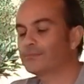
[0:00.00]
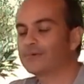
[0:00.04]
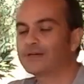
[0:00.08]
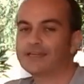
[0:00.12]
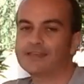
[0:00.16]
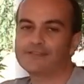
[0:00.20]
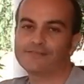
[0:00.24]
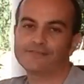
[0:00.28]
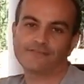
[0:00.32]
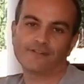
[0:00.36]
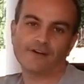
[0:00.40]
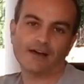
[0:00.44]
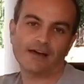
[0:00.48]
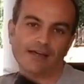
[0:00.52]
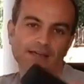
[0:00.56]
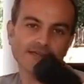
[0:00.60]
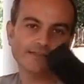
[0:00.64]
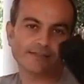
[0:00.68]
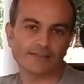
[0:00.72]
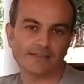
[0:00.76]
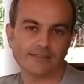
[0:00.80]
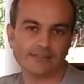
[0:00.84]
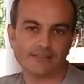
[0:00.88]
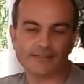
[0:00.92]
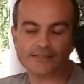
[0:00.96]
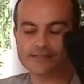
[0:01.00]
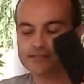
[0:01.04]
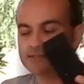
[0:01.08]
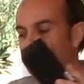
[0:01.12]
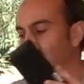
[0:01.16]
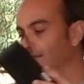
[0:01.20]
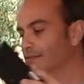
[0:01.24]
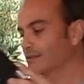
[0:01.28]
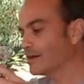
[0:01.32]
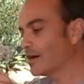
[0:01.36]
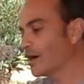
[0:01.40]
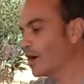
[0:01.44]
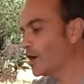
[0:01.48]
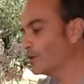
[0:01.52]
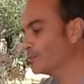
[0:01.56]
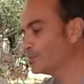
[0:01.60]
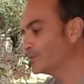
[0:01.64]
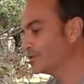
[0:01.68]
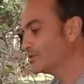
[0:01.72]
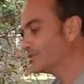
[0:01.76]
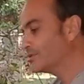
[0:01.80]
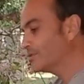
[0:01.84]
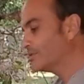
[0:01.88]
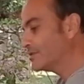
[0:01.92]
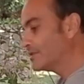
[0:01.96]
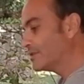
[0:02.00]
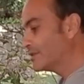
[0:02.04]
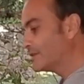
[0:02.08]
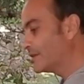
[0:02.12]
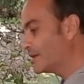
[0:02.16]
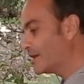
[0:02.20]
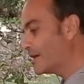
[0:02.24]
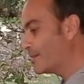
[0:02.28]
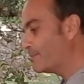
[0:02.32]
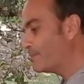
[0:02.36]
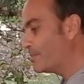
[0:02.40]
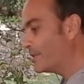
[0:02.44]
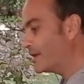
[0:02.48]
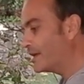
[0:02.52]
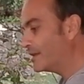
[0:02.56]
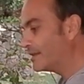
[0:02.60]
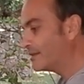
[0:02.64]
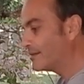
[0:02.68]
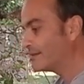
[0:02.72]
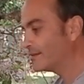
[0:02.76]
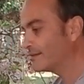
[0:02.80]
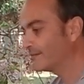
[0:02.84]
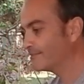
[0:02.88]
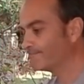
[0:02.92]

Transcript: may find this option a bit